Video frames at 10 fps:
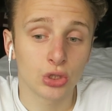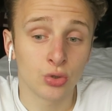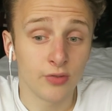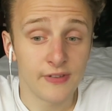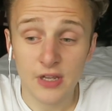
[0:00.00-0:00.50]

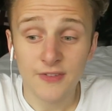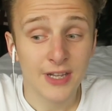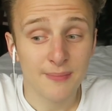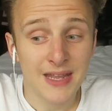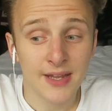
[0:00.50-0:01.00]
Good for you if
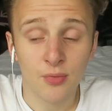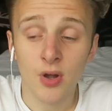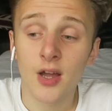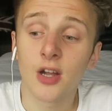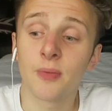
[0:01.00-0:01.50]
you can make it
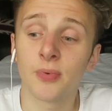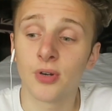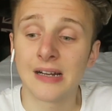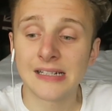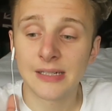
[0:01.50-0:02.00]
work,
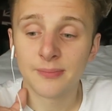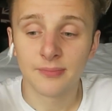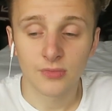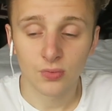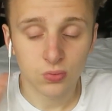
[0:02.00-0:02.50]
but,
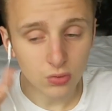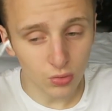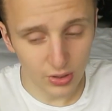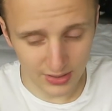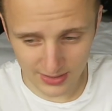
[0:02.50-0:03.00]
whew.